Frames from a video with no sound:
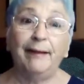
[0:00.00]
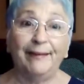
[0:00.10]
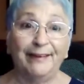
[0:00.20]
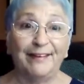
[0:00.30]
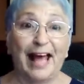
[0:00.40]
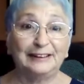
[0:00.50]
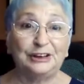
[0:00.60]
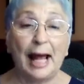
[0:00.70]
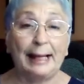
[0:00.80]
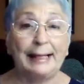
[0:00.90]
Last
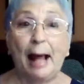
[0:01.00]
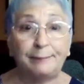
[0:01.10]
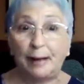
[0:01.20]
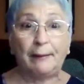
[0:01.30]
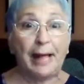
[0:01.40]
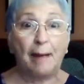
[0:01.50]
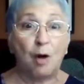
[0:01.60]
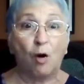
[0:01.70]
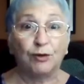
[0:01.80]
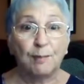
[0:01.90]
Giant. I'm sorry, I'm
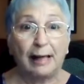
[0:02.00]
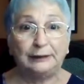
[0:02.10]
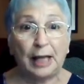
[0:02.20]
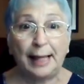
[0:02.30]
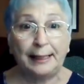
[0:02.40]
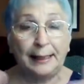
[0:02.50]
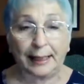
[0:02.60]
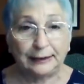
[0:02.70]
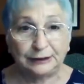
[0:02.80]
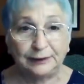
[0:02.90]
over my giant
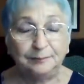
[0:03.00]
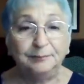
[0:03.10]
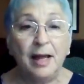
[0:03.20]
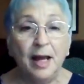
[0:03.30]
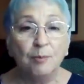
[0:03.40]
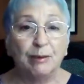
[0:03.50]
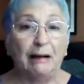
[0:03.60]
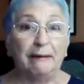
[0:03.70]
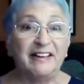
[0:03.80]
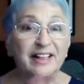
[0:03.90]
addiction.
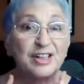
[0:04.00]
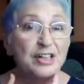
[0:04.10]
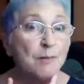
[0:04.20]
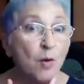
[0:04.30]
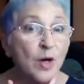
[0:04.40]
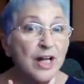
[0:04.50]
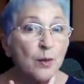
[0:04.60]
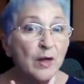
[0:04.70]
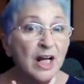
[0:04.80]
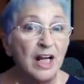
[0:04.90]
But this morning
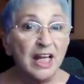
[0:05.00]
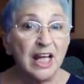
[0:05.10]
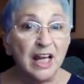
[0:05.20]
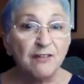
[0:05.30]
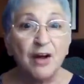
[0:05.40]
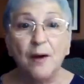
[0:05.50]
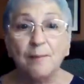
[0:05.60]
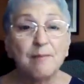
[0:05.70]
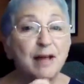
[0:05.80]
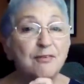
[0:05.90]
when I leave,
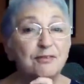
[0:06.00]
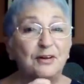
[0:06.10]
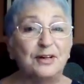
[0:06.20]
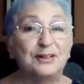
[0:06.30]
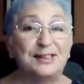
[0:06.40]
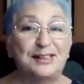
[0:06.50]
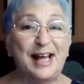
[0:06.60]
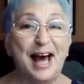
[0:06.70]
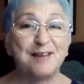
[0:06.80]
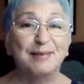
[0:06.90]
my first
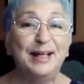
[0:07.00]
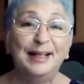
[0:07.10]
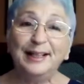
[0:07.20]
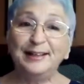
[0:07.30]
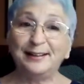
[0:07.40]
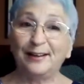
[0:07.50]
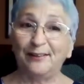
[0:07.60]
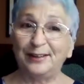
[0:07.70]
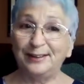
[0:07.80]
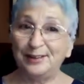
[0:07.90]
stop is
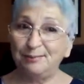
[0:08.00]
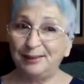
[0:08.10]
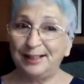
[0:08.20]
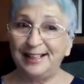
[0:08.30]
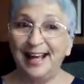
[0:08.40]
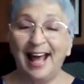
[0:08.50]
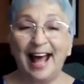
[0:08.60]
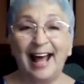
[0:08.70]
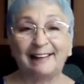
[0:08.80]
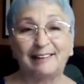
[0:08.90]
going to be
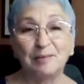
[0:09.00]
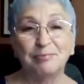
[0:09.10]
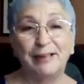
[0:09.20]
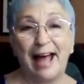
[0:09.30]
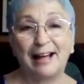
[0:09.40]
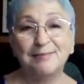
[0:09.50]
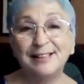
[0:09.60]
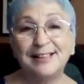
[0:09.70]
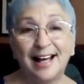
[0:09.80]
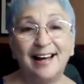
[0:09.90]
at the Black
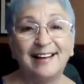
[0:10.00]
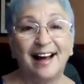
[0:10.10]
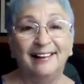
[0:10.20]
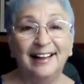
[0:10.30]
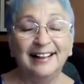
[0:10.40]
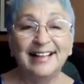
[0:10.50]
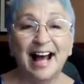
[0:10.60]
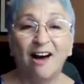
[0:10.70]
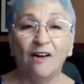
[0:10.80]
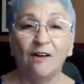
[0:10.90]
Madonna.
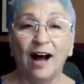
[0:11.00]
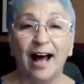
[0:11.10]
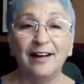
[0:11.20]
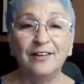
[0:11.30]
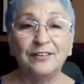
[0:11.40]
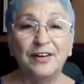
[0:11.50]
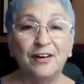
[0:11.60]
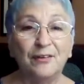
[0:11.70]
Now, I don't know